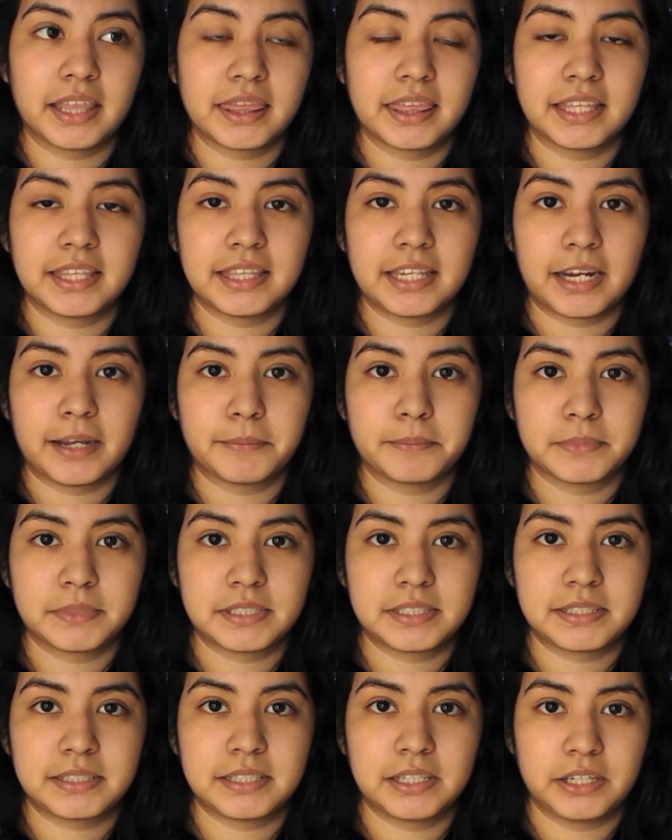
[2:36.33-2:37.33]
thing that I'm
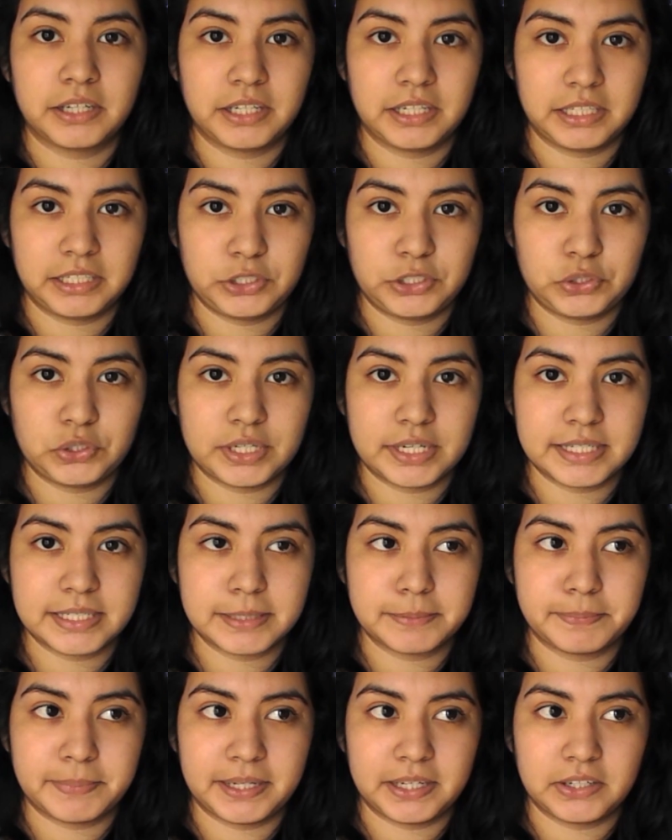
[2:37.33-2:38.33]
telling you
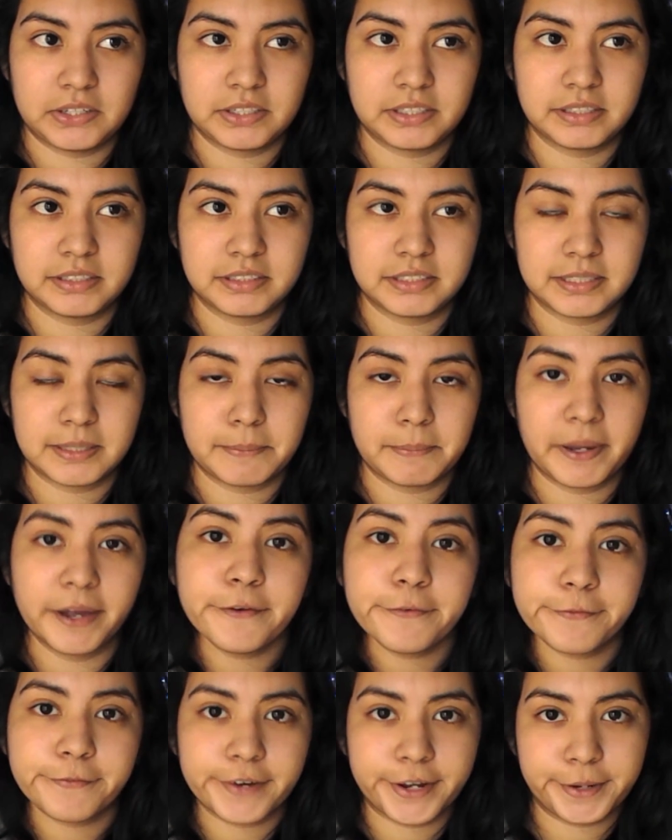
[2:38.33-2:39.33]
guys about,
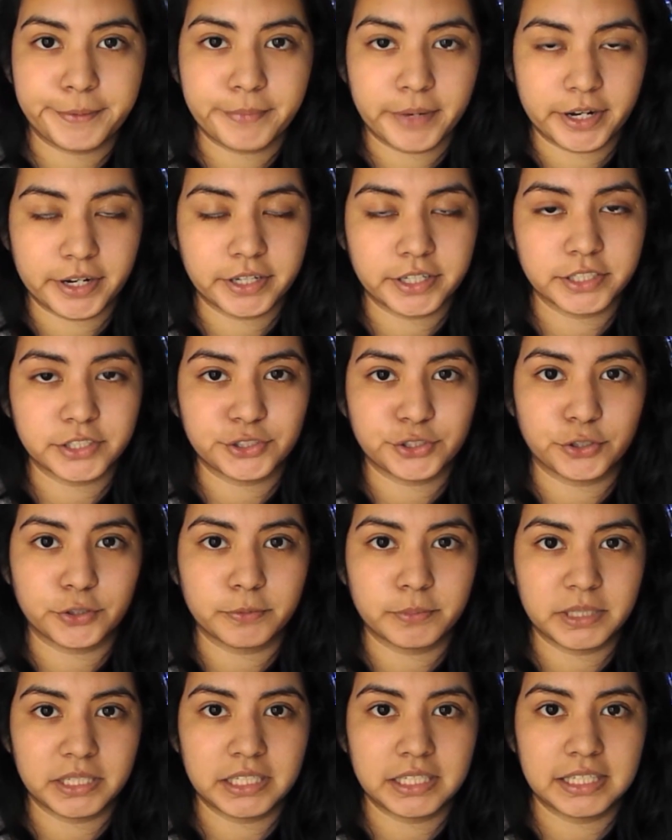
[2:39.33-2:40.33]
my friend Monica
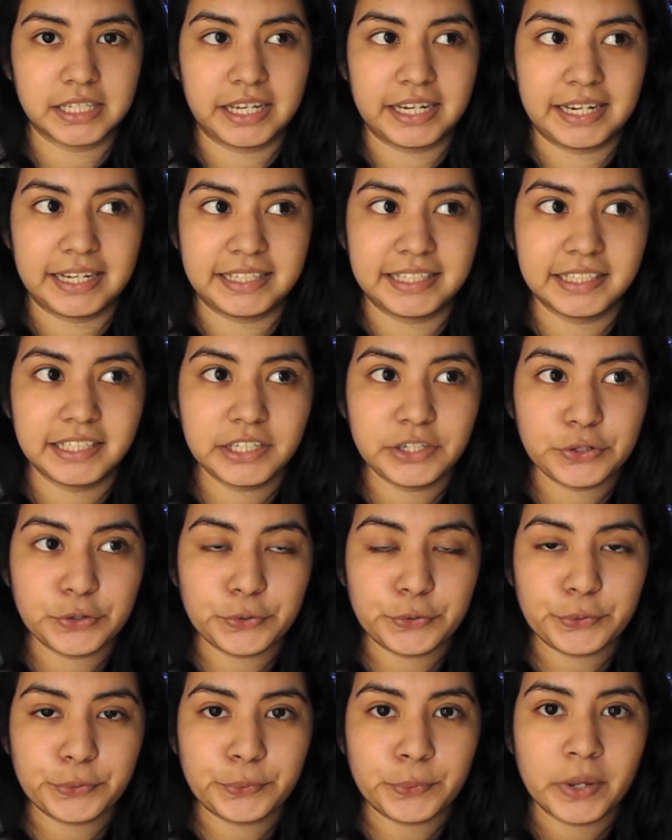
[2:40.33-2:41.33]
showed me, and I didn't
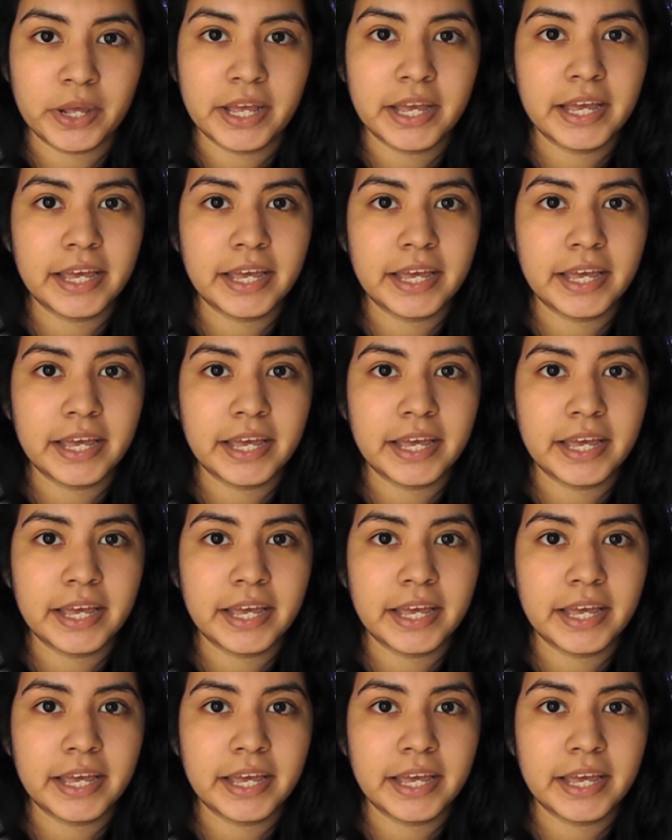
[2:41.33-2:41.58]
know